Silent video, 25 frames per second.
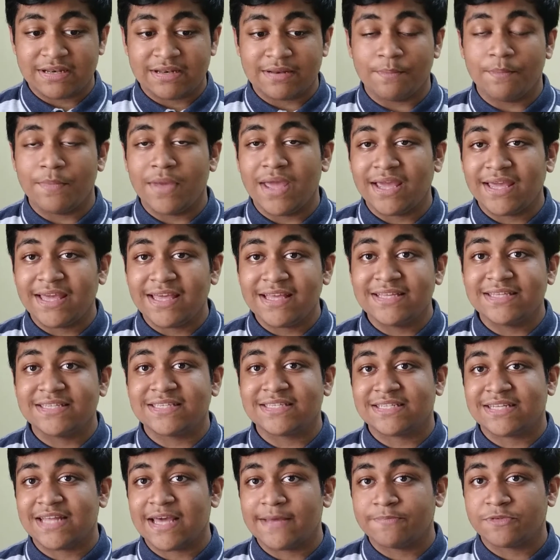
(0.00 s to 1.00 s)
making
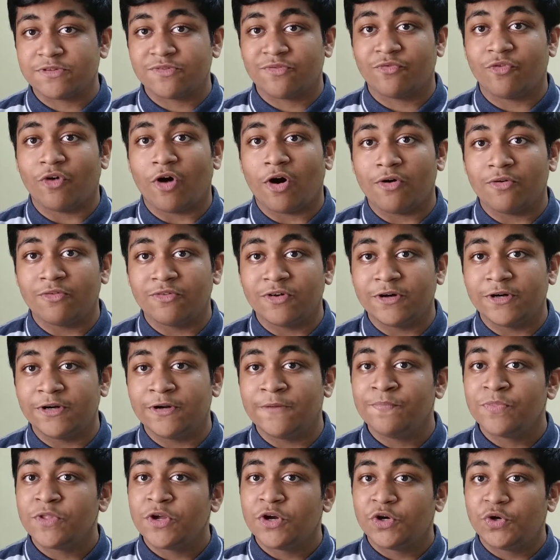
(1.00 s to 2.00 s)
steps
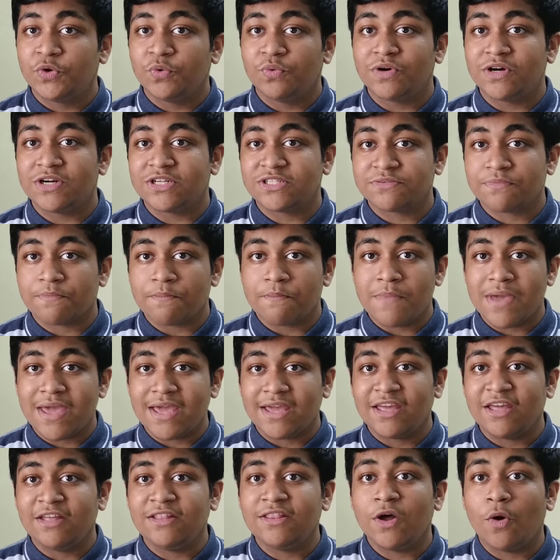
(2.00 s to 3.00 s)
forward towards
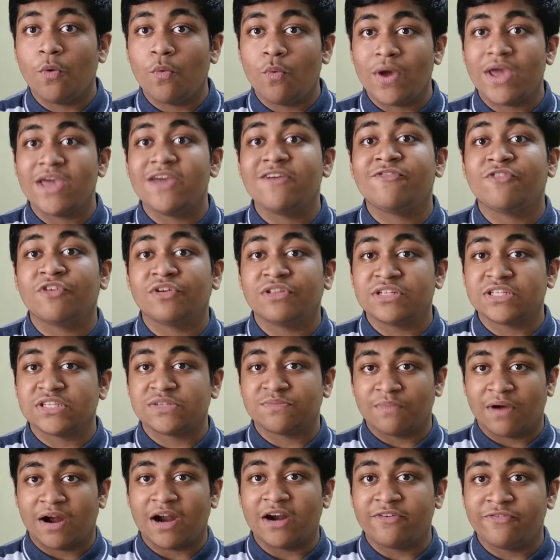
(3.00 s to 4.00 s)
making the way for the
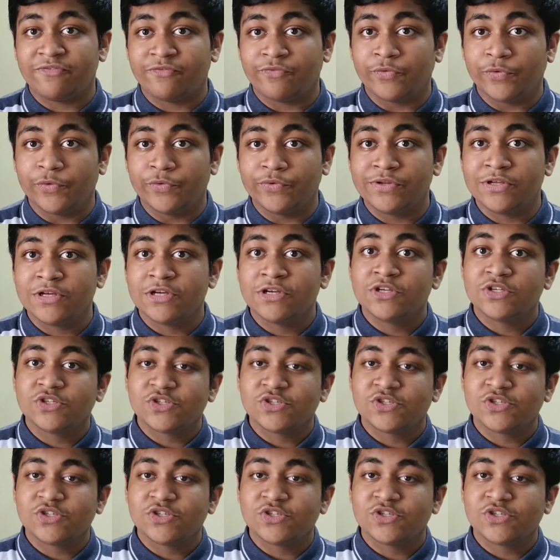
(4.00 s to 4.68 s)
smartphone.